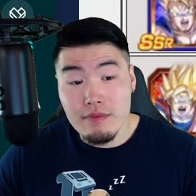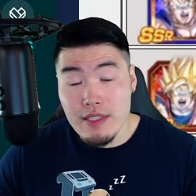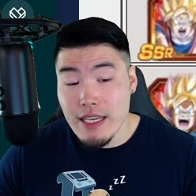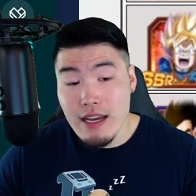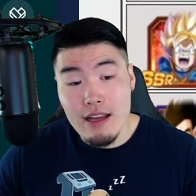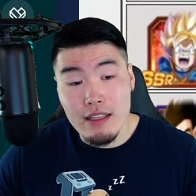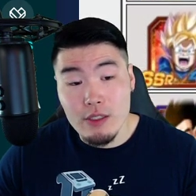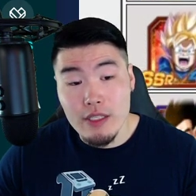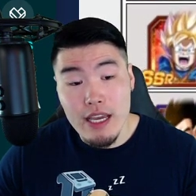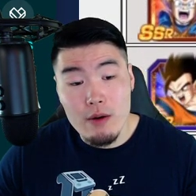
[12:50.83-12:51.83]
yeah, like you
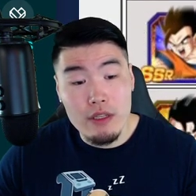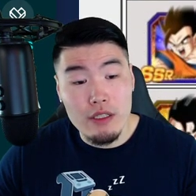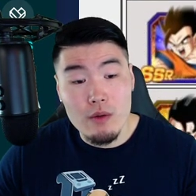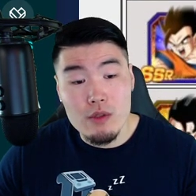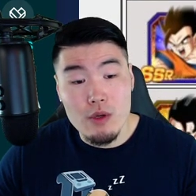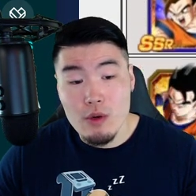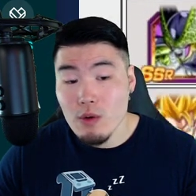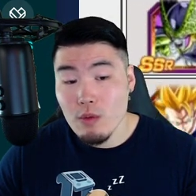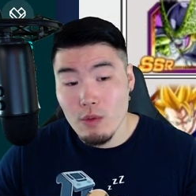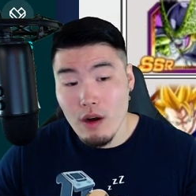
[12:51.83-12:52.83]
can't really go
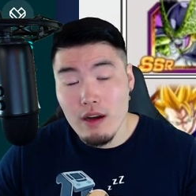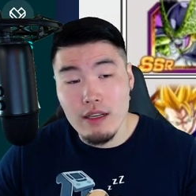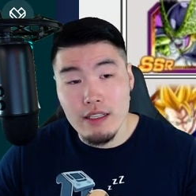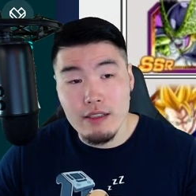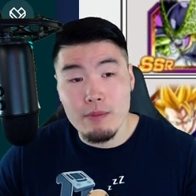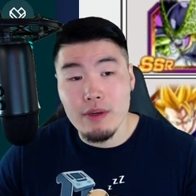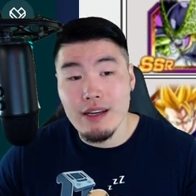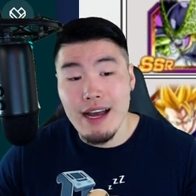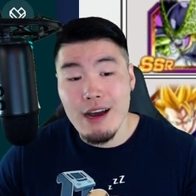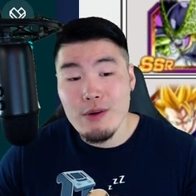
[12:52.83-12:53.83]
too wrong here, but
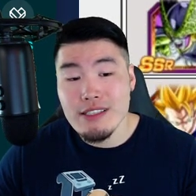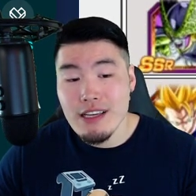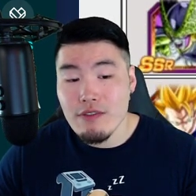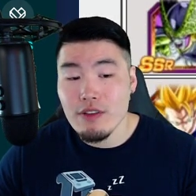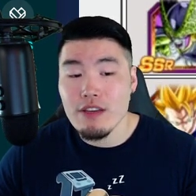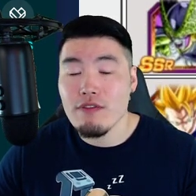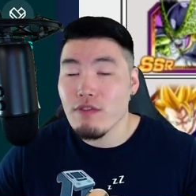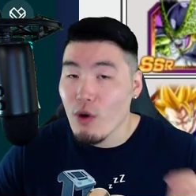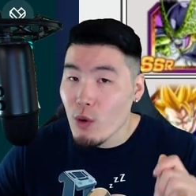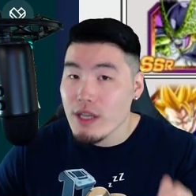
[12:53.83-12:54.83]
I would definitely
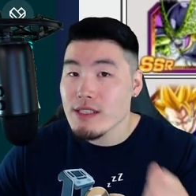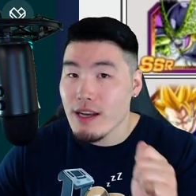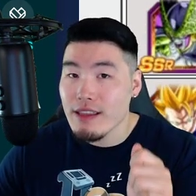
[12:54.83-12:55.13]
focus on